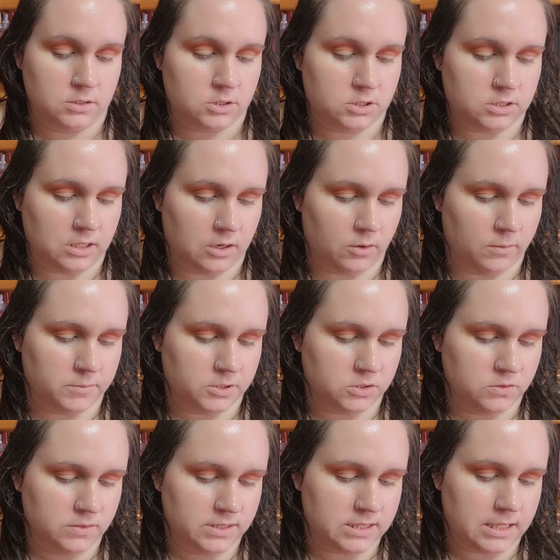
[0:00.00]
So I'm
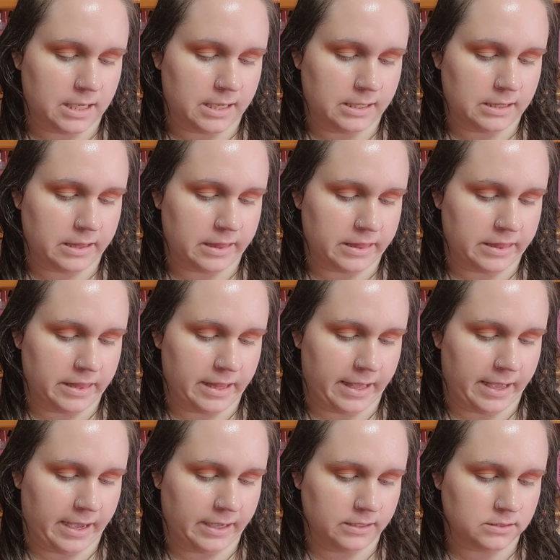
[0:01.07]
just gonna take
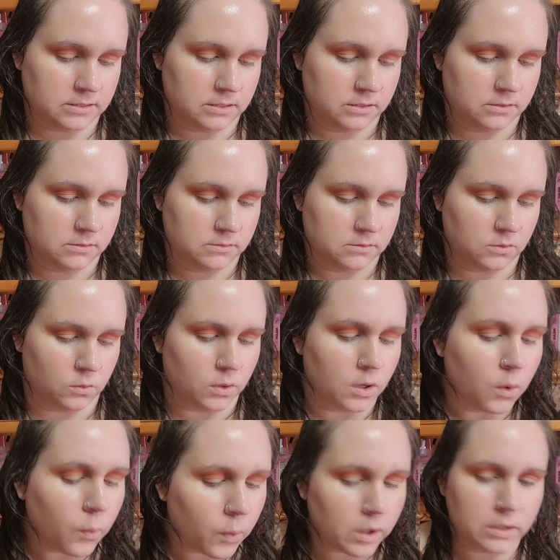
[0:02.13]
that. Oh,
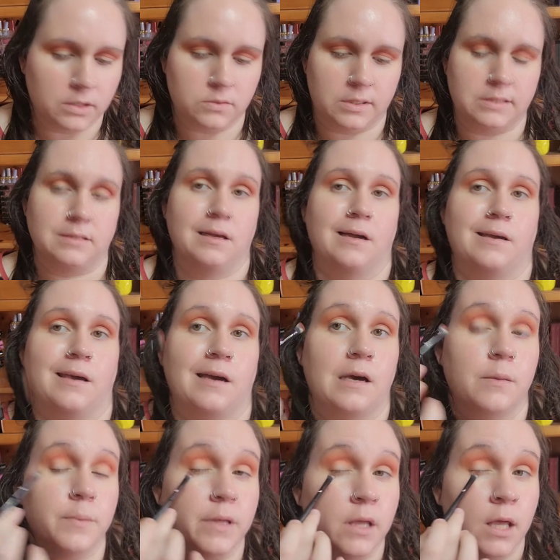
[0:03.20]
this one has a lot of
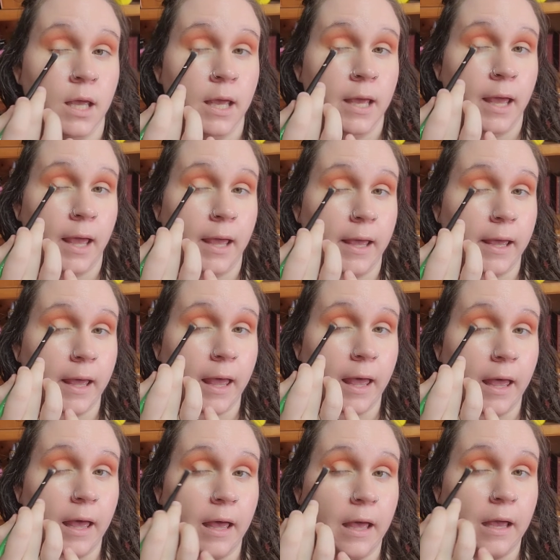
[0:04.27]
kickup.
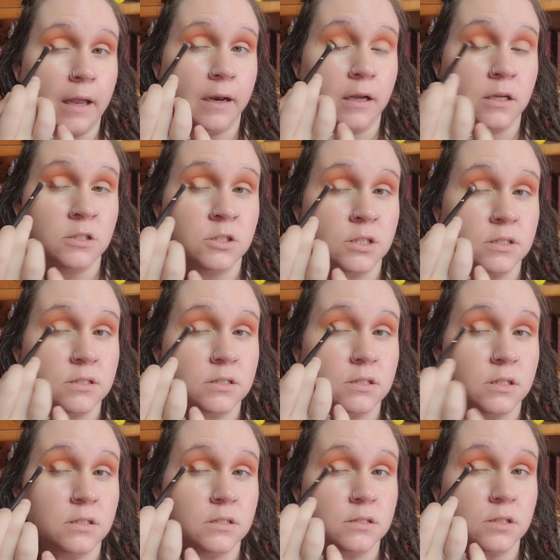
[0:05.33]
And
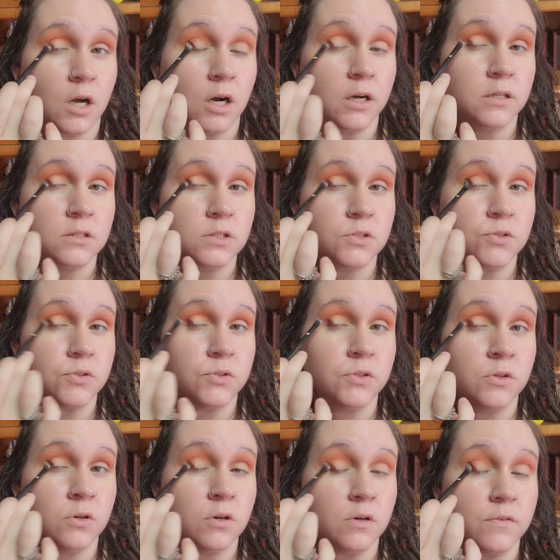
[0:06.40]
just start
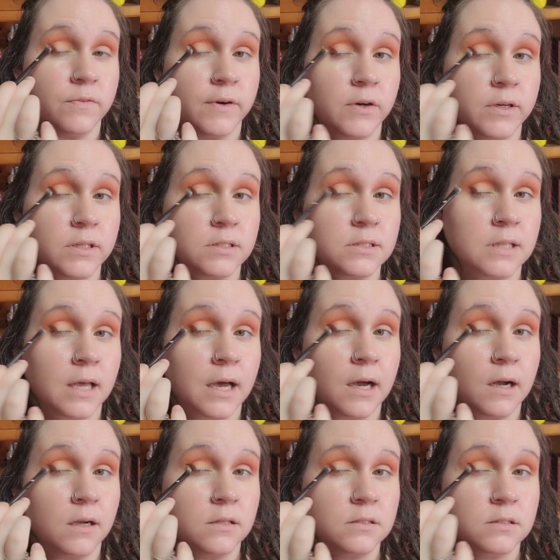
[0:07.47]
to focus
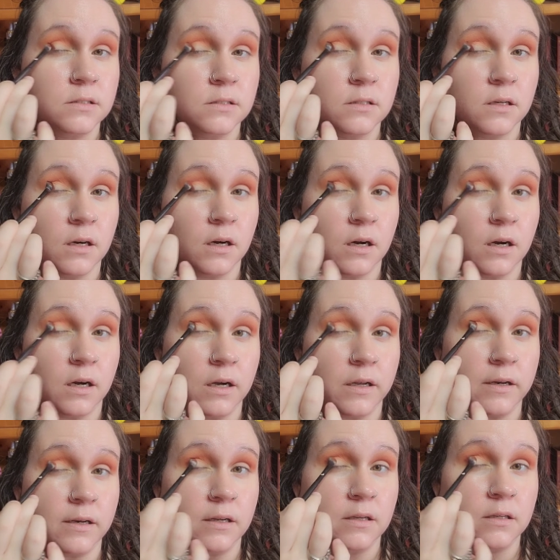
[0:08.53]
that
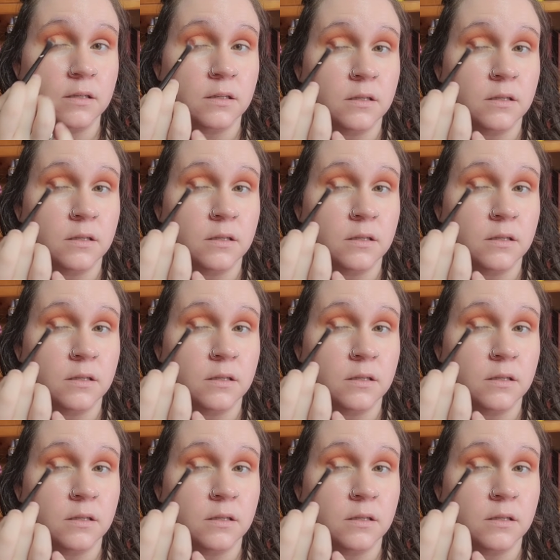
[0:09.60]
on